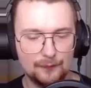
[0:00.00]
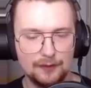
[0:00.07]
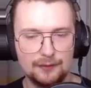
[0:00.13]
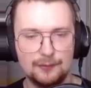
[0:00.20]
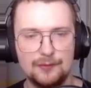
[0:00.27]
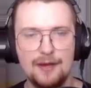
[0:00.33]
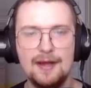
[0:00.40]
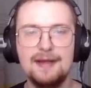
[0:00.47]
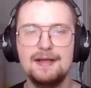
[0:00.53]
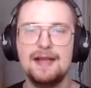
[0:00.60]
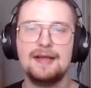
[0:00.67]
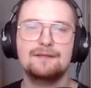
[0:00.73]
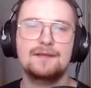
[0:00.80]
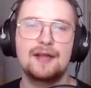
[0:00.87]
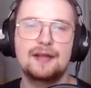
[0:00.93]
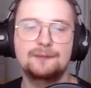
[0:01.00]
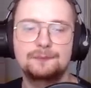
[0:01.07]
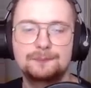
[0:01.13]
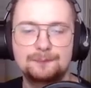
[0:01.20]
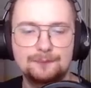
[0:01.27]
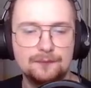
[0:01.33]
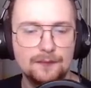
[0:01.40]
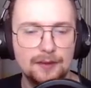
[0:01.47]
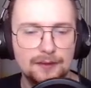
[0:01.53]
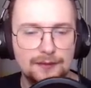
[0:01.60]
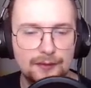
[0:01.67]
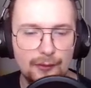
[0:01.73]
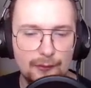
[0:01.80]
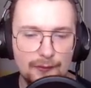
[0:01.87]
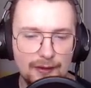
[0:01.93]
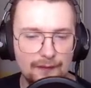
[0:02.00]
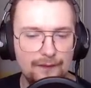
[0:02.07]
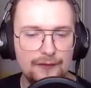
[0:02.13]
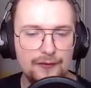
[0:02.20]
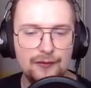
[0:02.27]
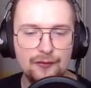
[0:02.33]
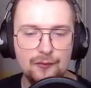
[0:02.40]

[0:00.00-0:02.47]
We've got eight left now. So if you do